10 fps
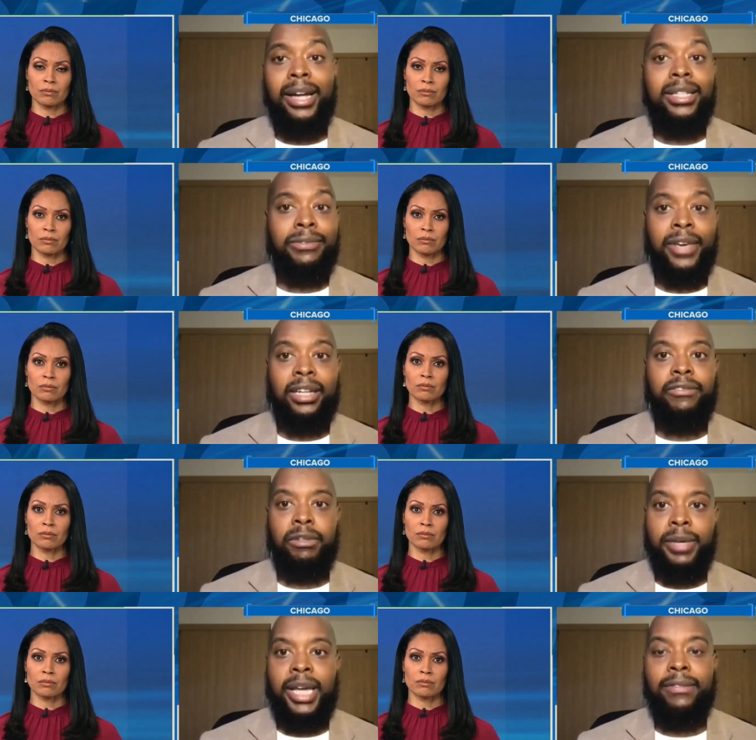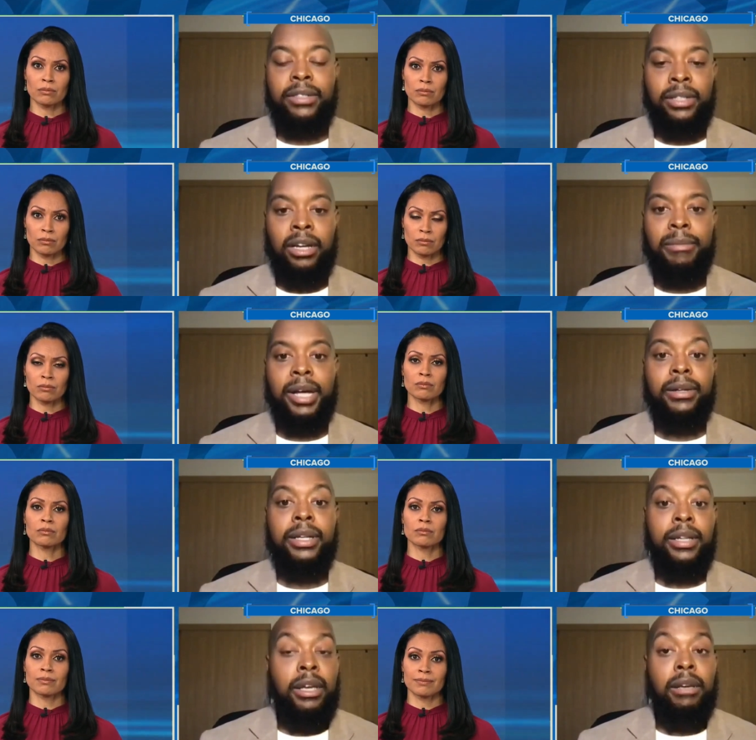Speaker 1: as effective, we may have to talk about,
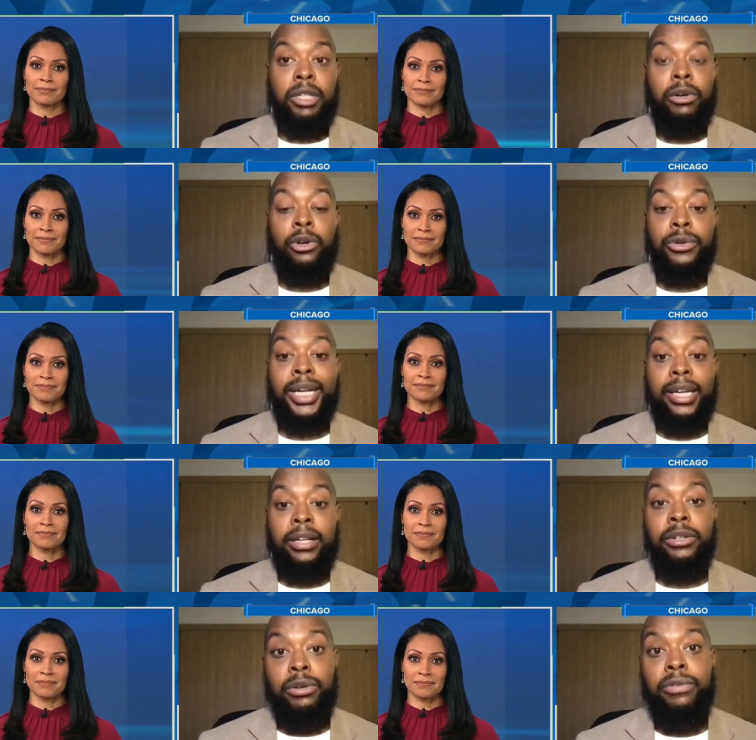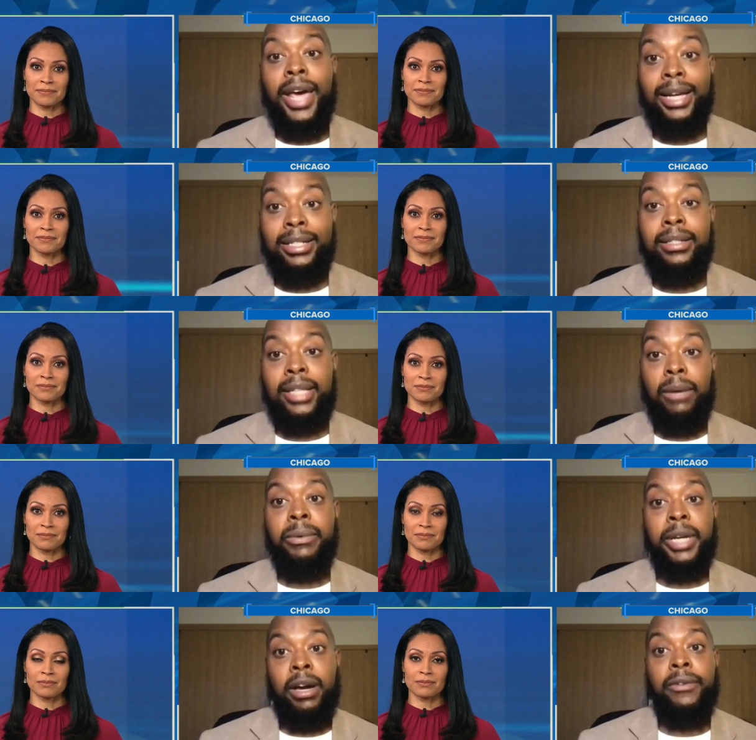you know, creating a new vaccine that
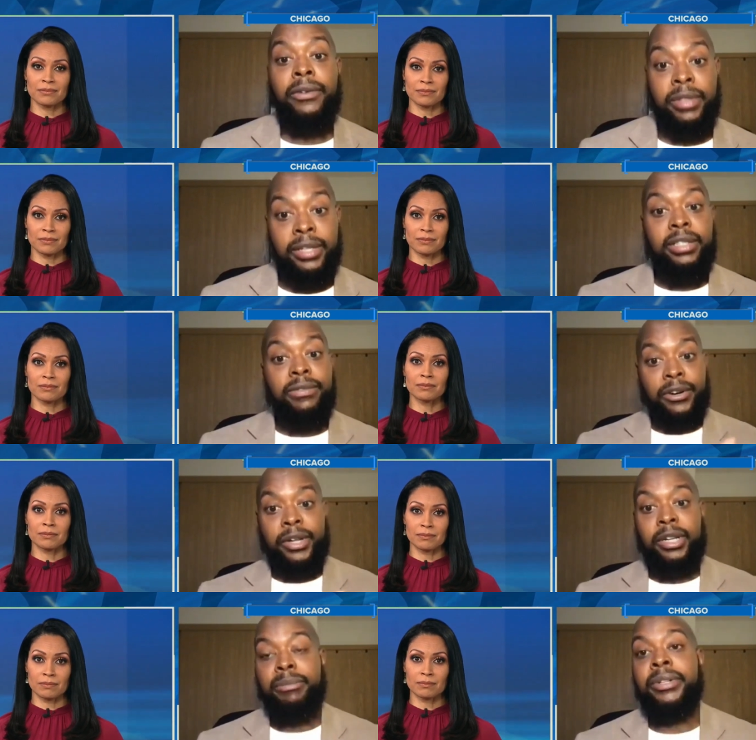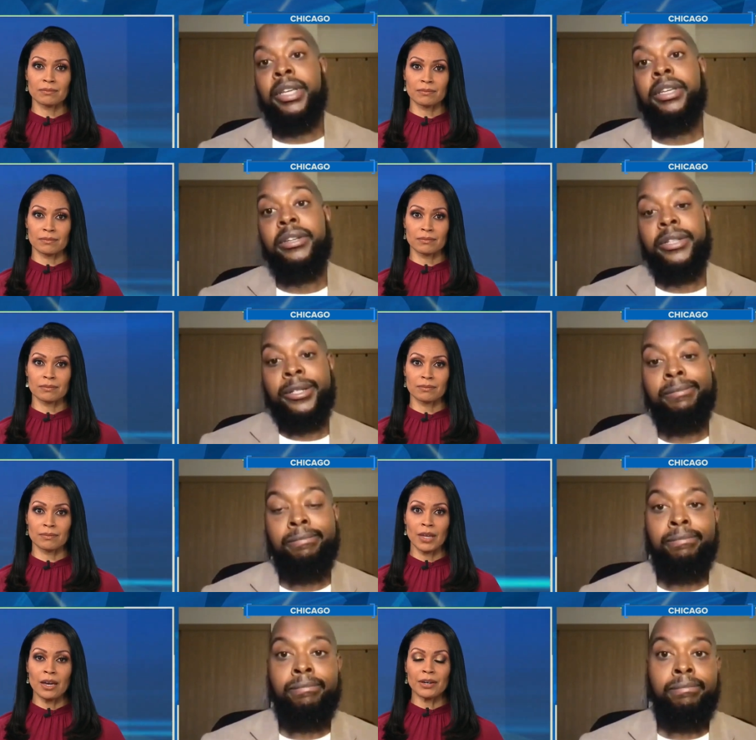will cover this variant in particular.
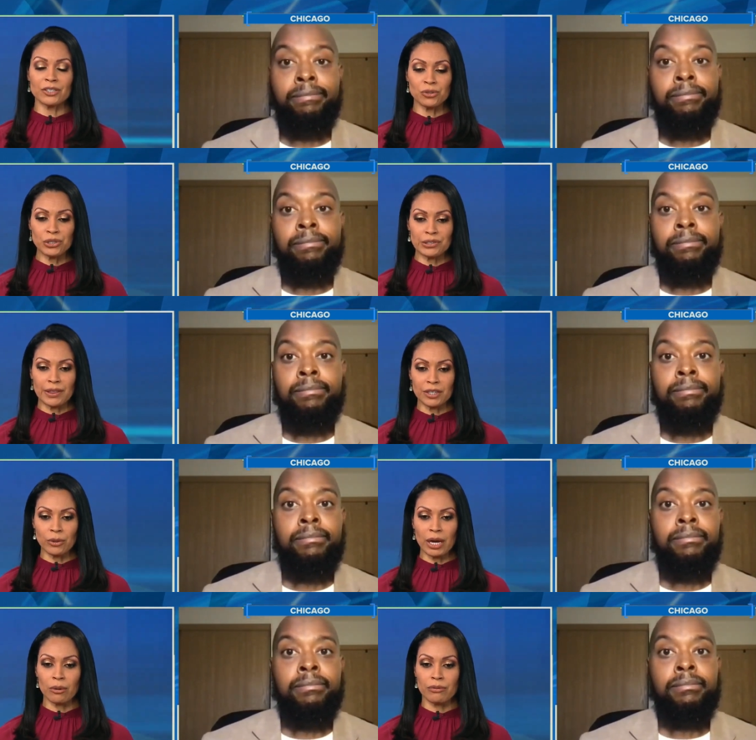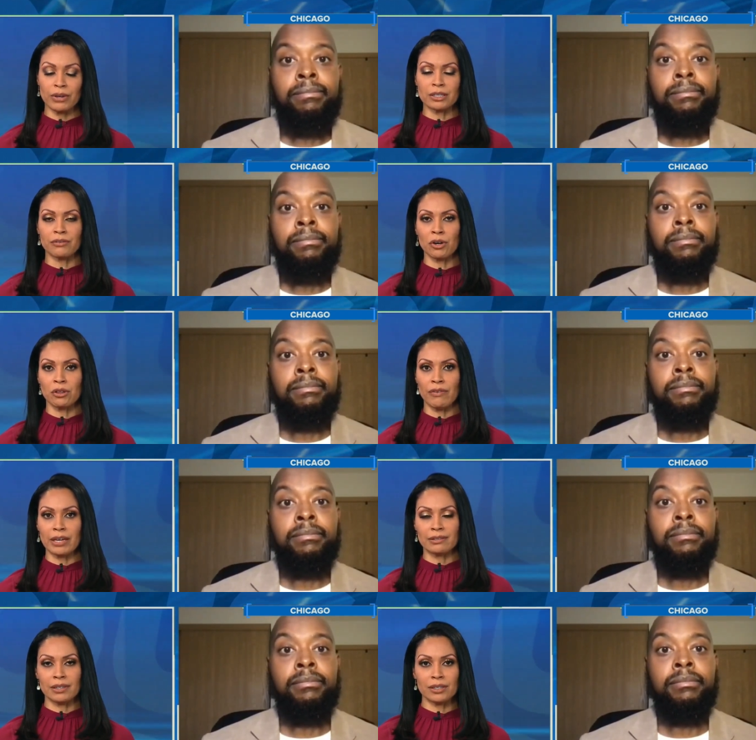
Speaker 2: All right. So you just said that, you know, how effective are the
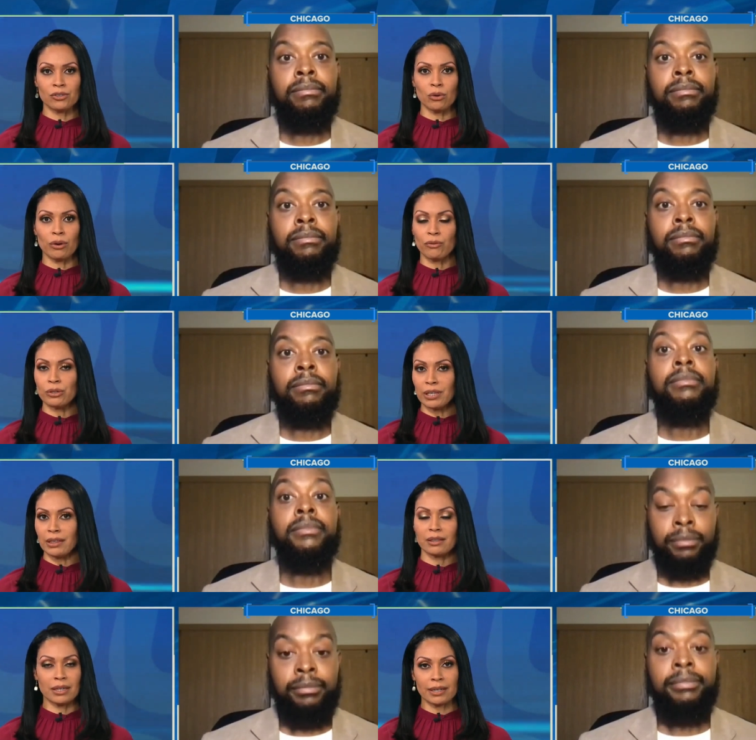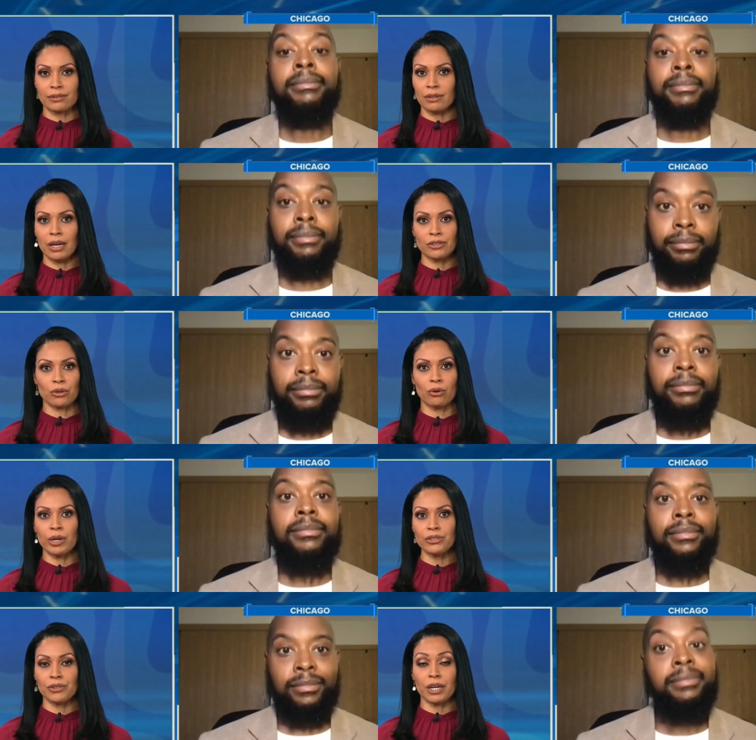vaccines? So, of course, I think the next logical
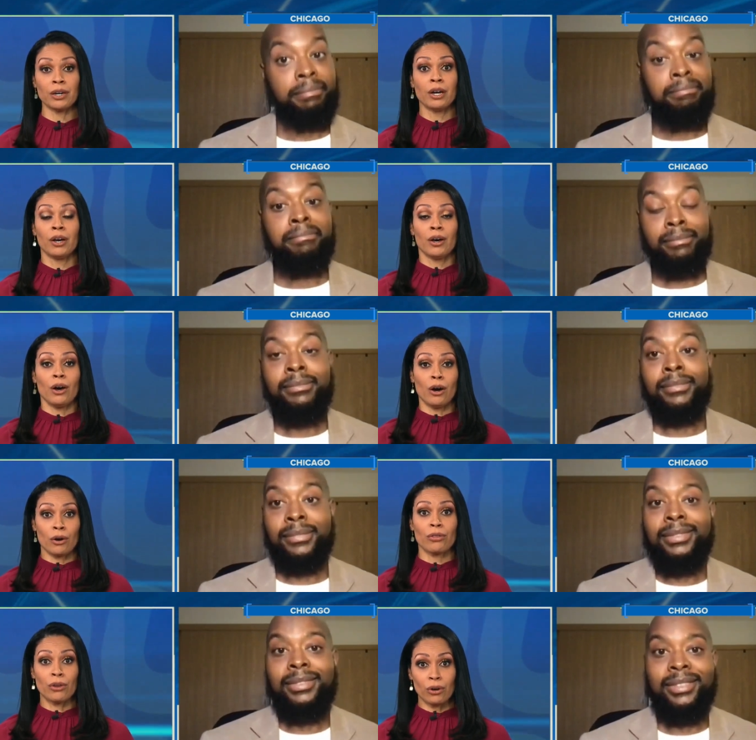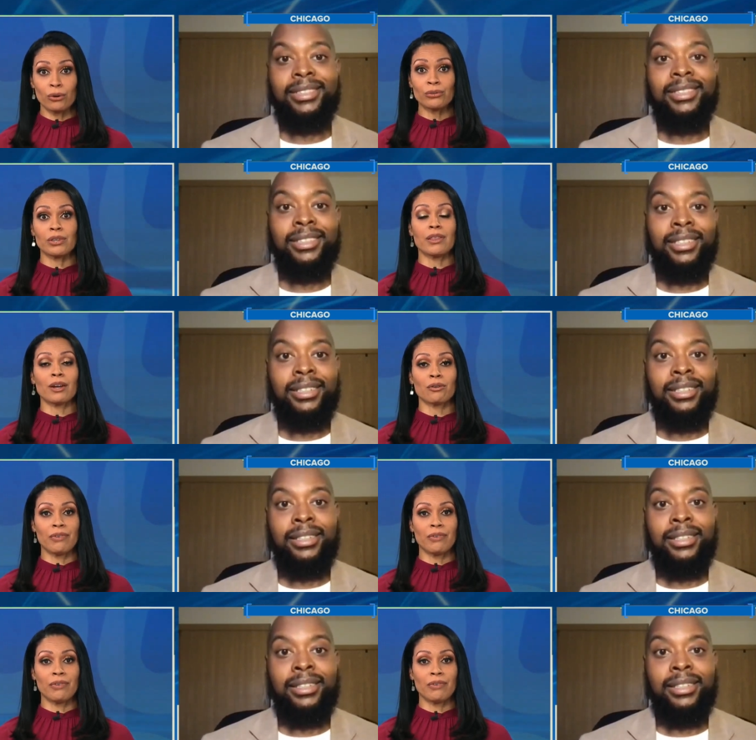question there, are those that are